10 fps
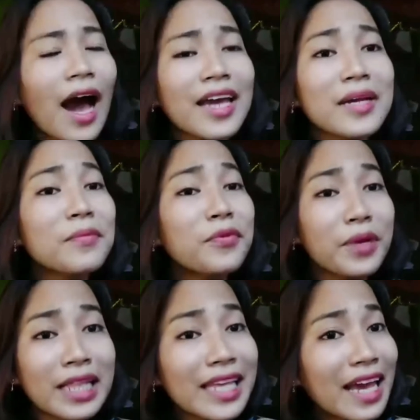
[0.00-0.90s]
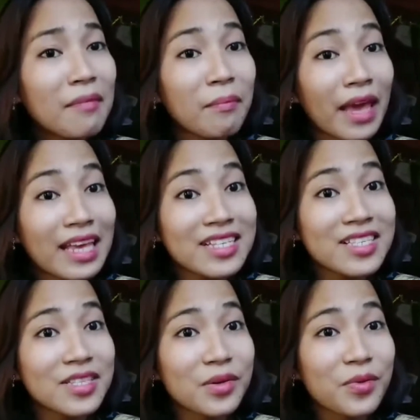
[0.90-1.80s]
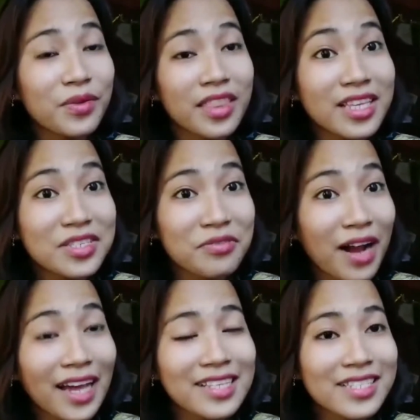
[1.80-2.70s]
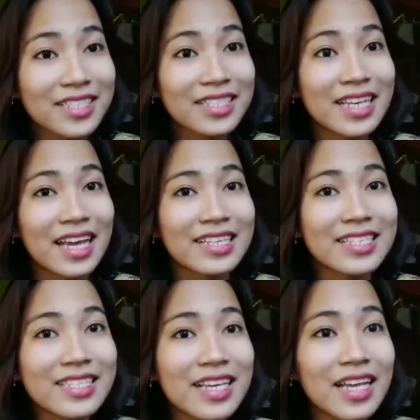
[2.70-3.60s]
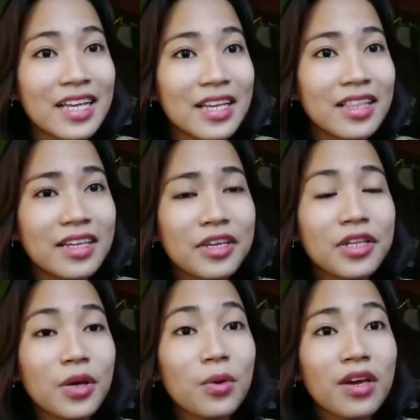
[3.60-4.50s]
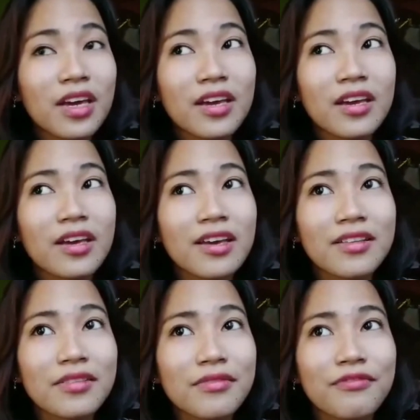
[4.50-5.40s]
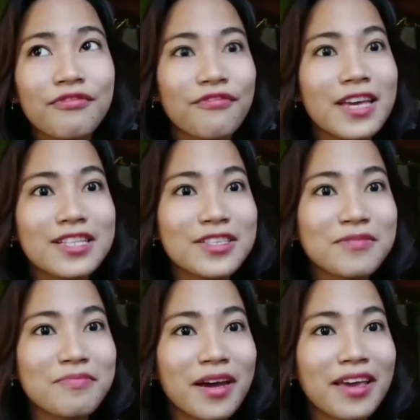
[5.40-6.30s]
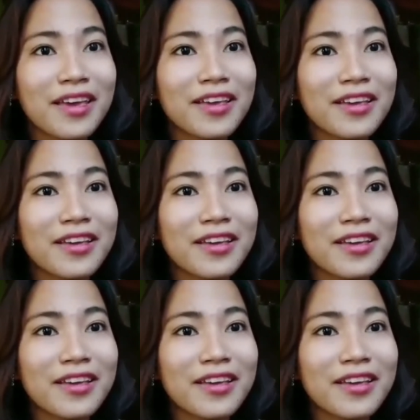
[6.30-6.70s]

I am really amazed with these RIASEC tests. Like you know, it fits my